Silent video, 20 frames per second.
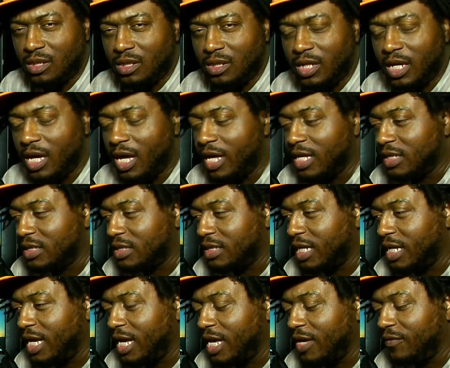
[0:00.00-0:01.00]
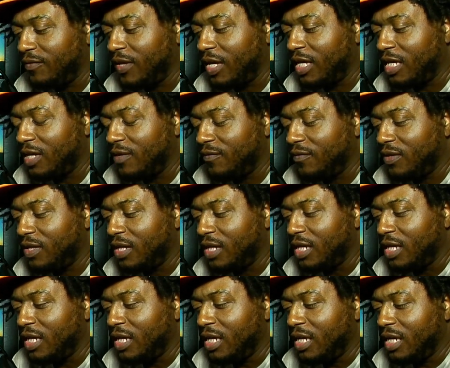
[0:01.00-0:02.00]
They give
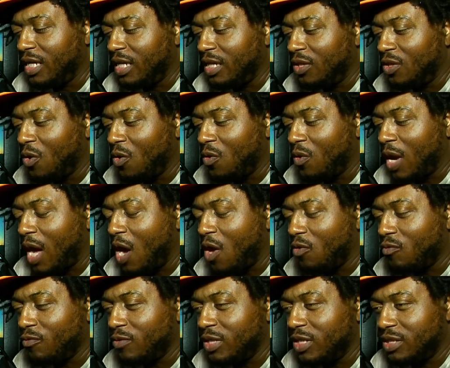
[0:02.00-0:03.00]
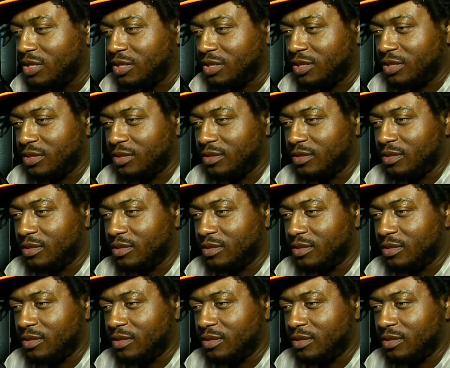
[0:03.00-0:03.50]
no outreach.